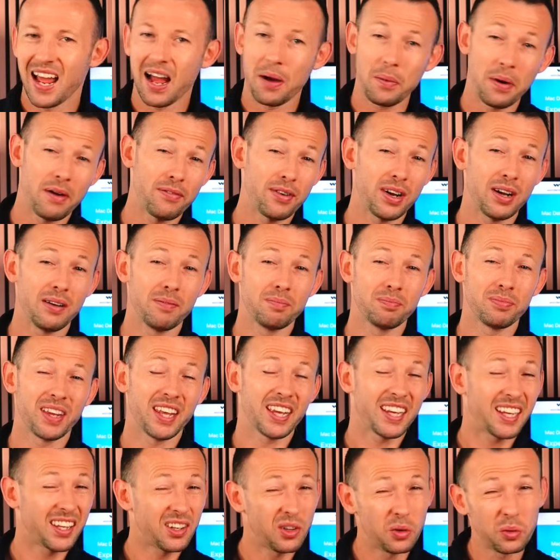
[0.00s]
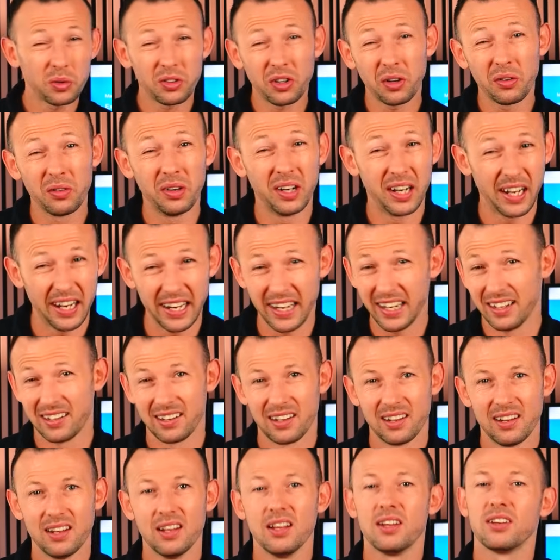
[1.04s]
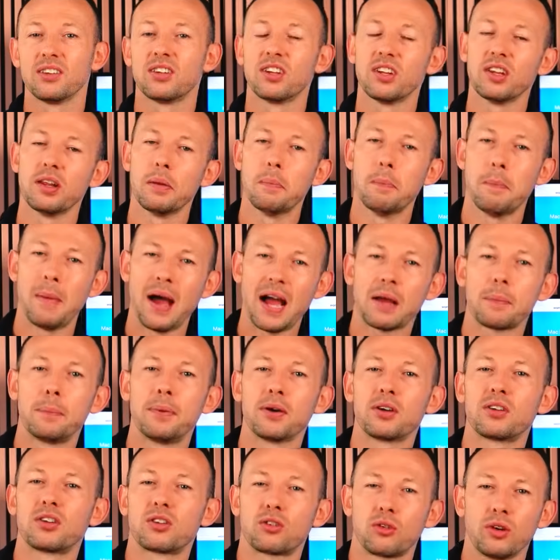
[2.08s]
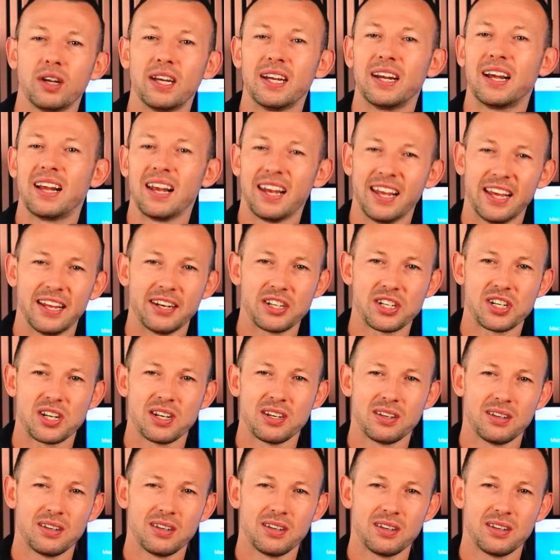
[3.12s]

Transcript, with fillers: However, it can also lead to the MacBook screen glitch.